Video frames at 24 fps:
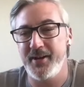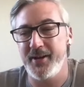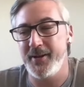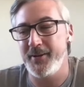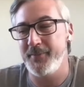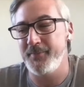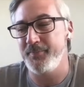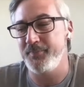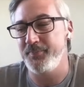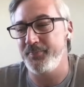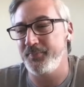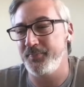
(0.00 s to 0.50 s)

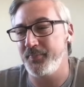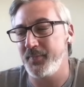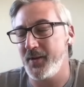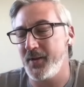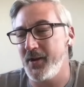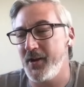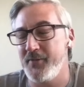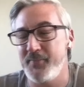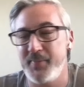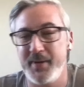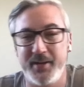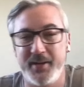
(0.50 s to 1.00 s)

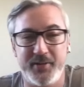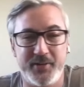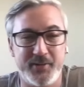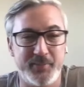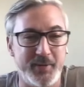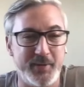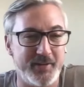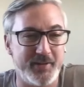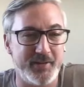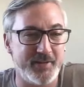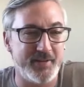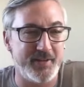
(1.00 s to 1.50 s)
I've been at
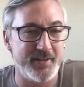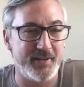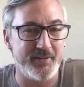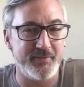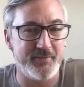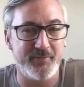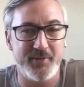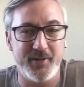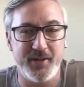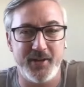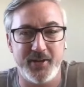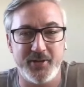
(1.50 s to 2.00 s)

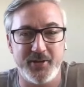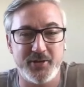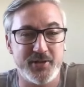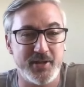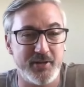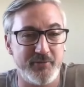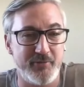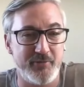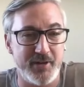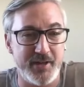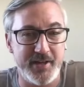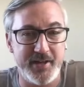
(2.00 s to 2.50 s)
Stability
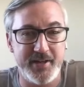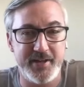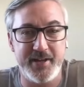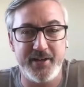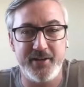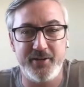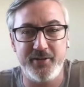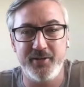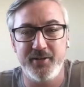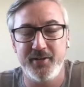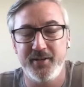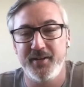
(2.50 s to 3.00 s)
just over a year
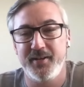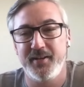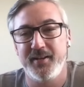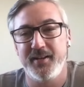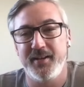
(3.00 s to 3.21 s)
now,